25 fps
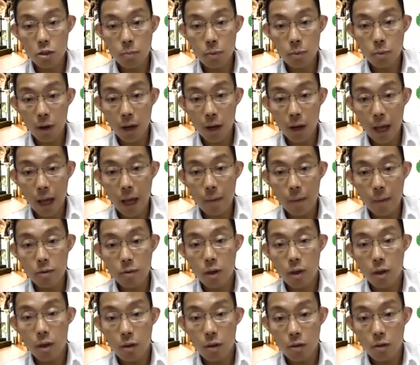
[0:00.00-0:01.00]
prolapse,
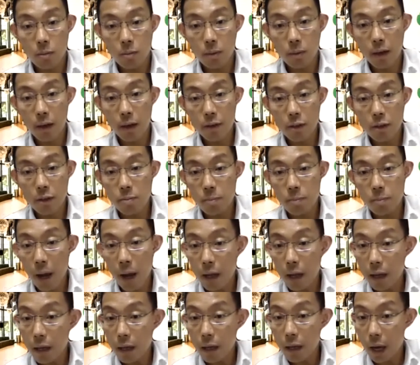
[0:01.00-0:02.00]
you may have a
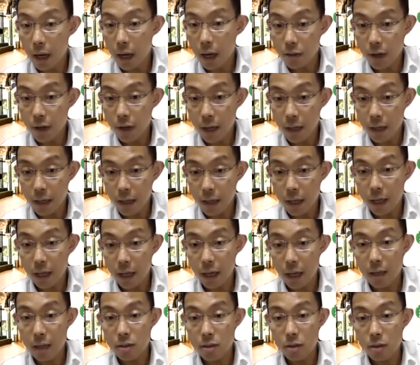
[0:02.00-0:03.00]
spine
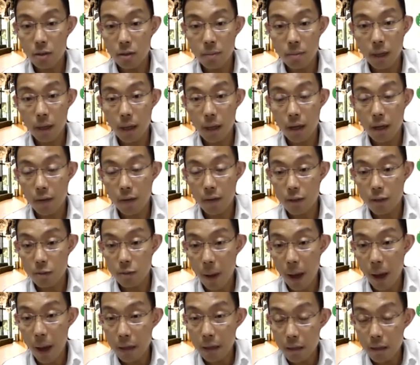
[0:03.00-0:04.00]
arthritis, or you may have a
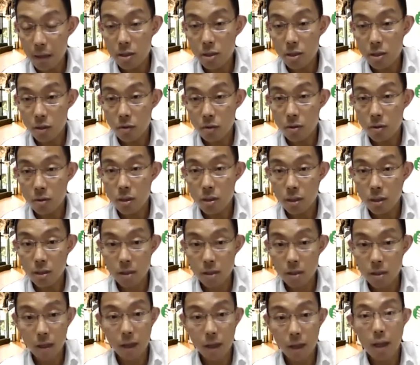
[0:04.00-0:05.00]
spinal stenosis.
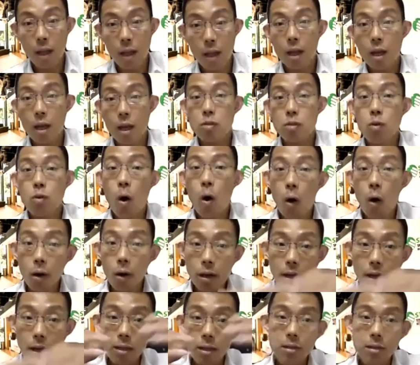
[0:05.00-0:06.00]
Okay, so all
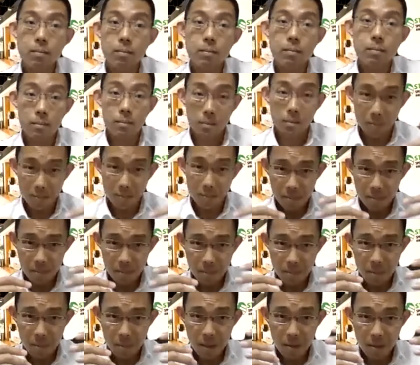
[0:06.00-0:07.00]
these
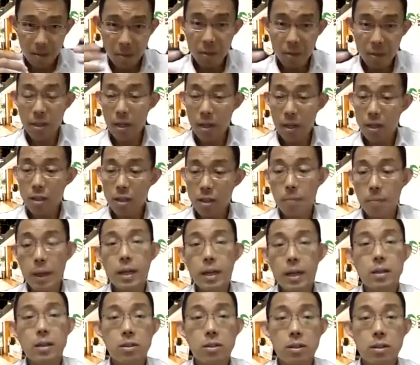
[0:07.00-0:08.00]
present as pain
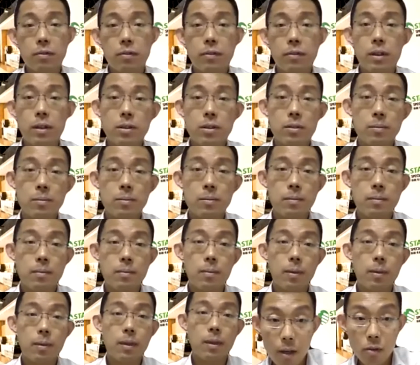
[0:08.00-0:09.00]
and stiffness.
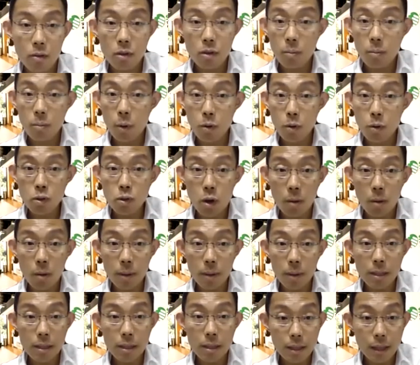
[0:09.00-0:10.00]
So the most common
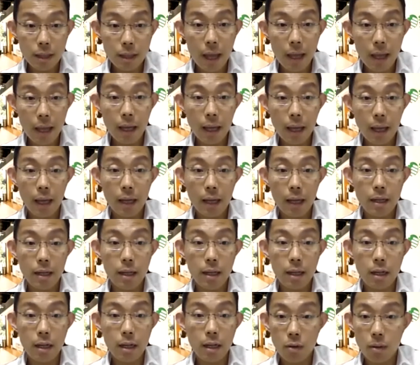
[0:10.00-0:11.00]
is neck and
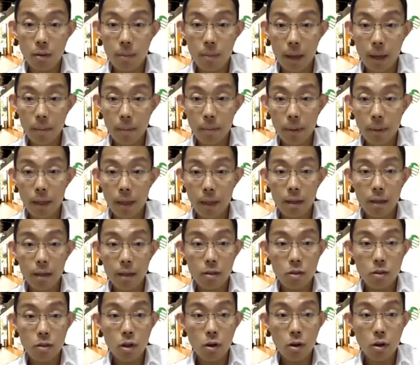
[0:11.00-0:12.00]
lower back pain.
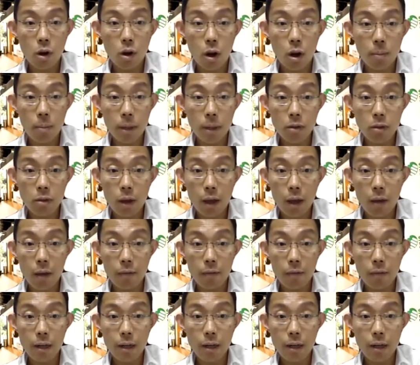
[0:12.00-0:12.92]
It's not common to have